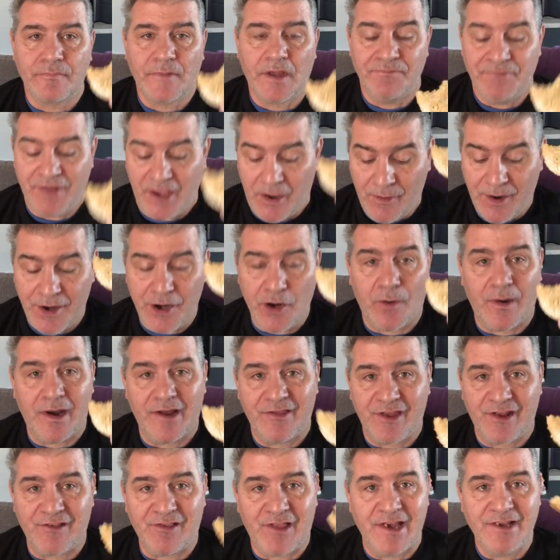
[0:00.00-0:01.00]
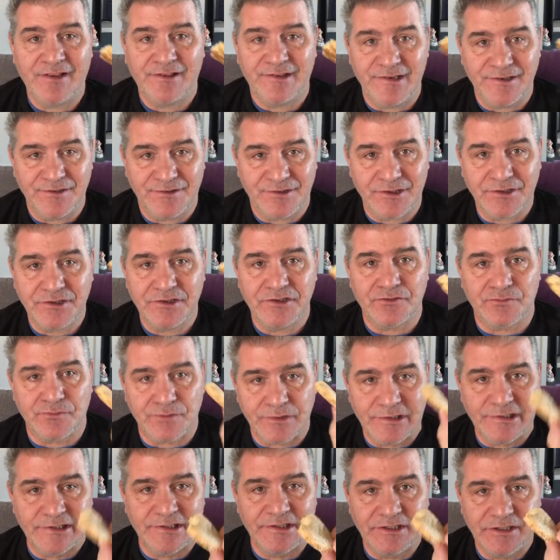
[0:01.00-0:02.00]
Now I know why they like these. This is
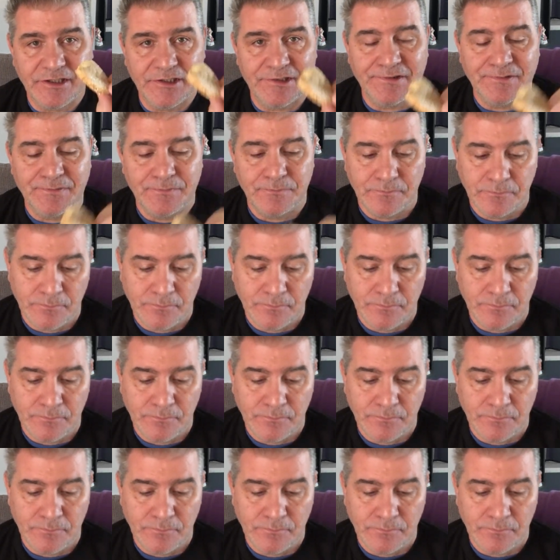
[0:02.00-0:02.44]
really good.